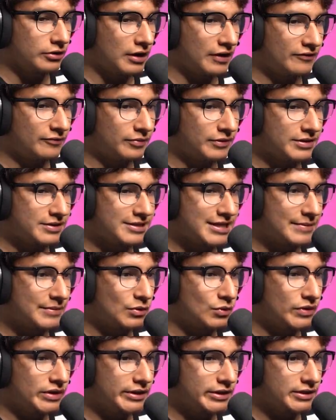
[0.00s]
know, I haven't played this game
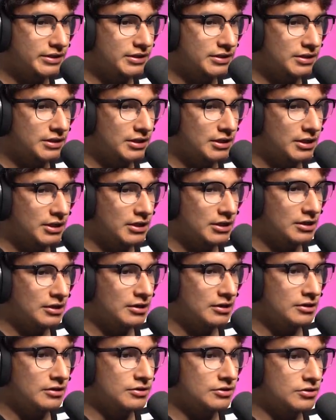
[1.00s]
in weeks,
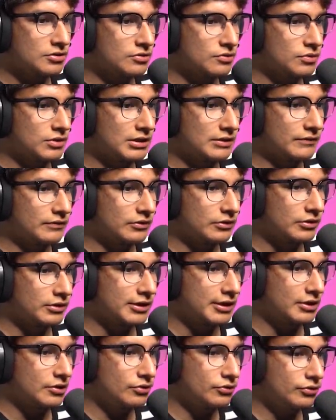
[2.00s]
so whatever.
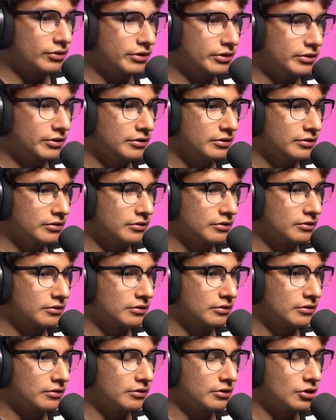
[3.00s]
Can I go through here?
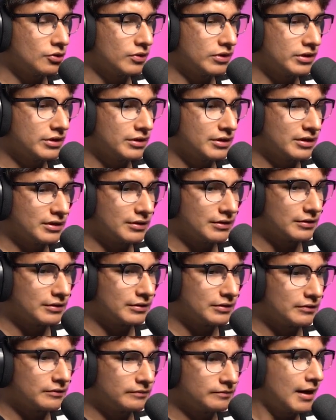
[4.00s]
No, we cannot.
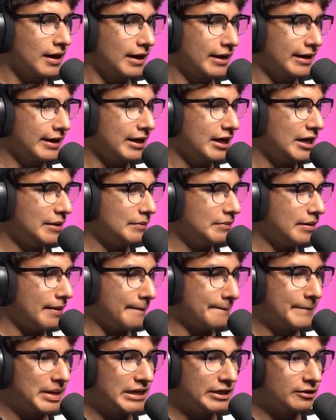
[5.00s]
I
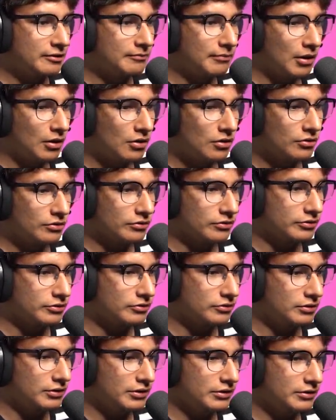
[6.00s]
am beta bong though.
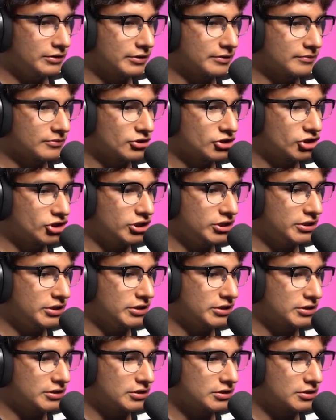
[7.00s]
Dude, look at them
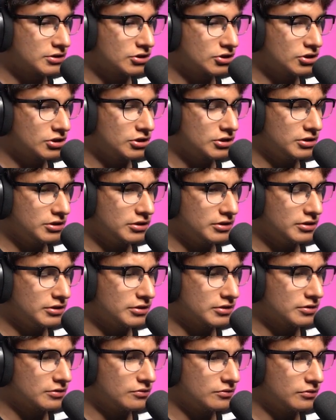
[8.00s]
cheeks.
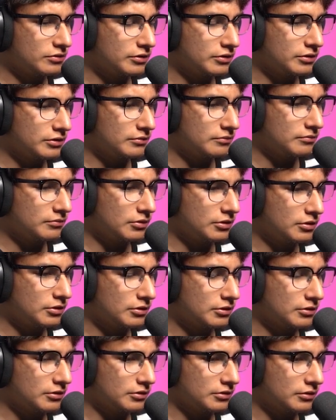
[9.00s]
Jeez, hold up,
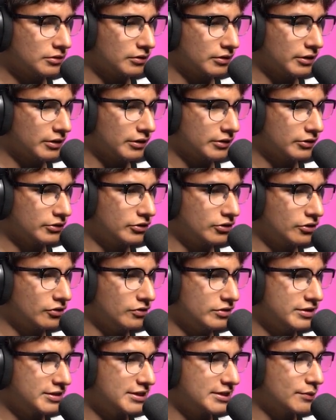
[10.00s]
bruh. Okay, you can
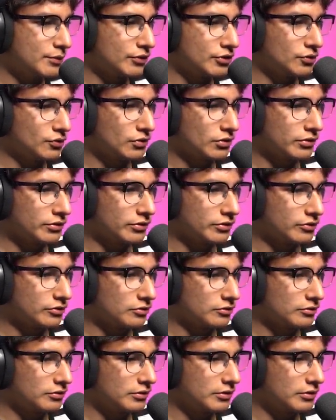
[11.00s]
only see them when you run though.